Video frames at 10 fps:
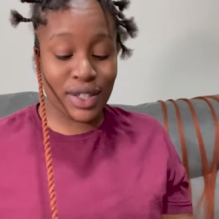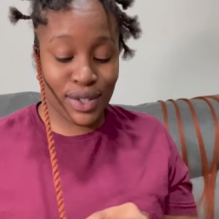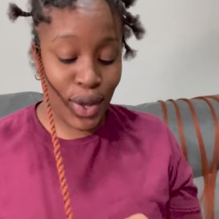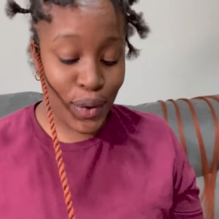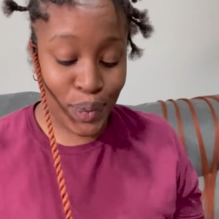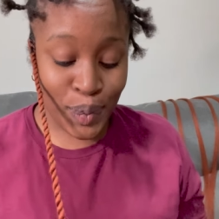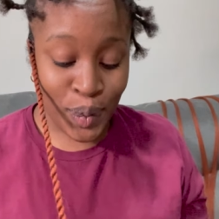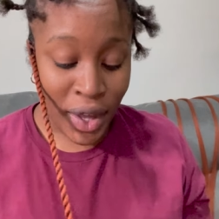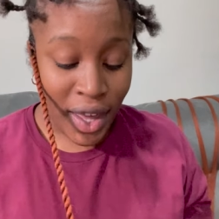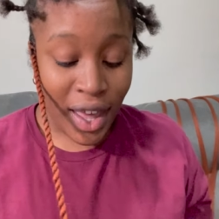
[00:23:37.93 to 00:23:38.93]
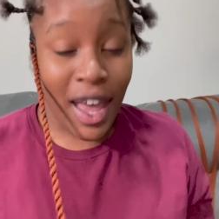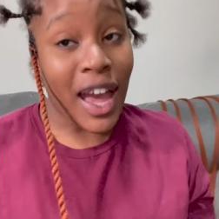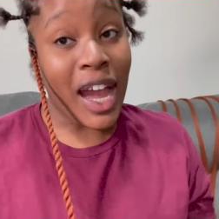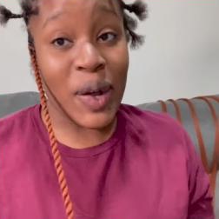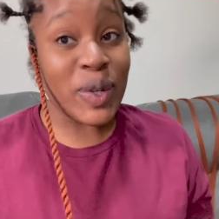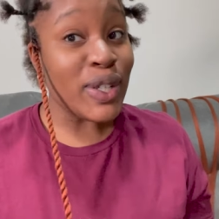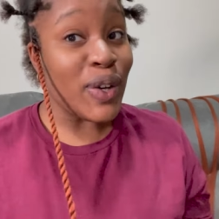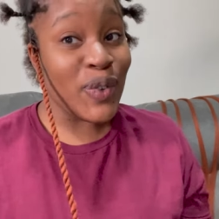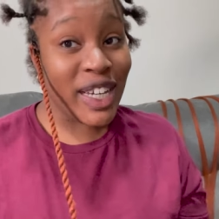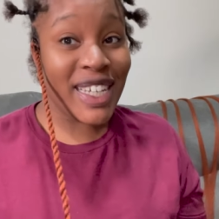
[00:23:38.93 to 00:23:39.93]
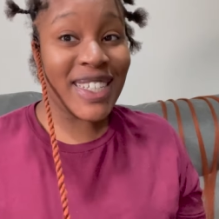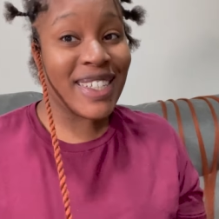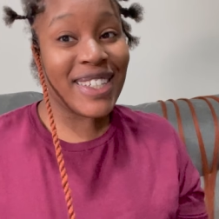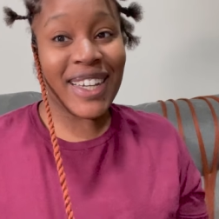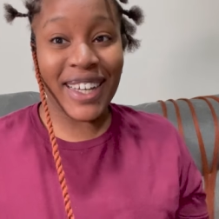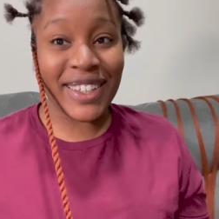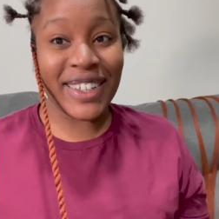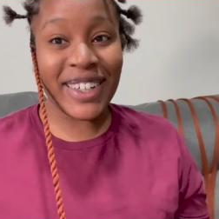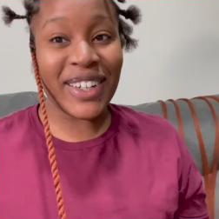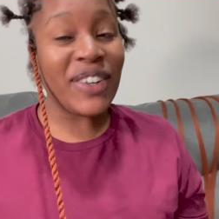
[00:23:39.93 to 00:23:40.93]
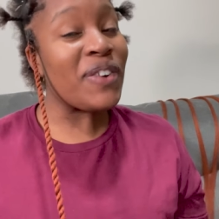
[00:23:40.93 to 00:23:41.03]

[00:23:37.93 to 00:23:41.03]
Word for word: So I was always into color